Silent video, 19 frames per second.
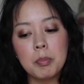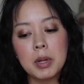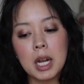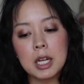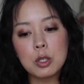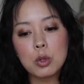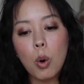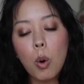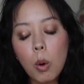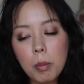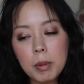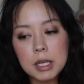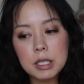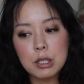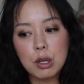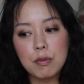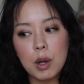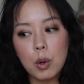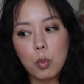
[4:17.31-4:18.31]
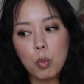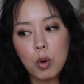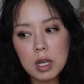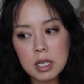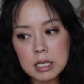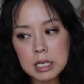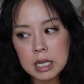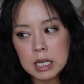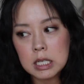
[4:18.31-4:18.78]
but I told myself I
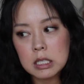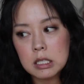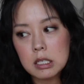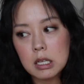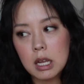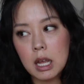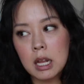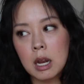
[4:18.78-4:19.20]
wasn't,